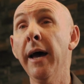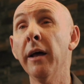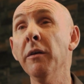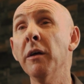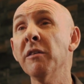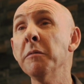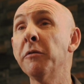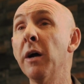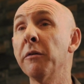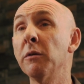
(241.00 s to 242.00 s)
And something
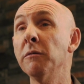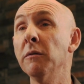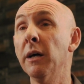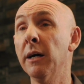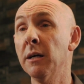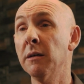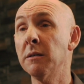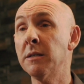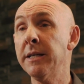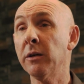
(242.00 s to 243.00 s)
for other
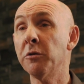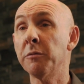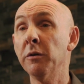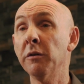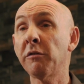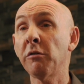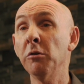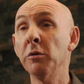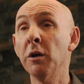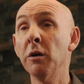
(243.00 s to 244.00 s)
tech entrepreneurs
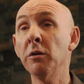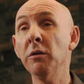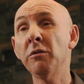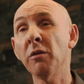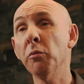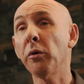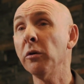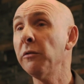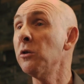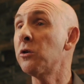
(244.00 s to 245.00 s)
too, you don't want to
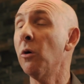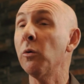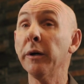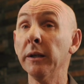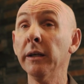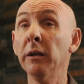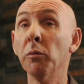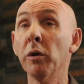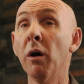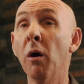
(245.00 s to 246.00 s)
lose control quickly.
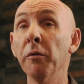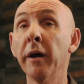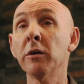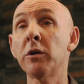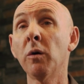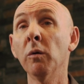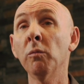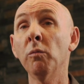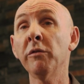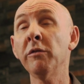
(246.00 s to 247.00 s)
You want to hold that control.
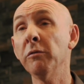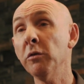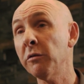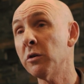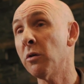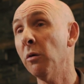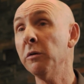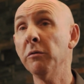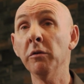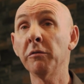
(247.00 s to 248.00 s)
Once you lose control,
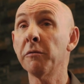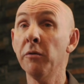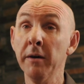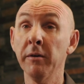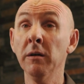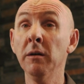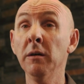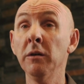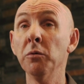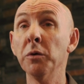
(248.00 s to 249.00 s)
you lose it forever.
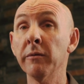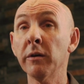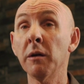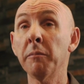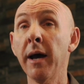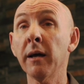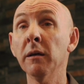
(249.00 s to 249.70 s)
You'll never get it back.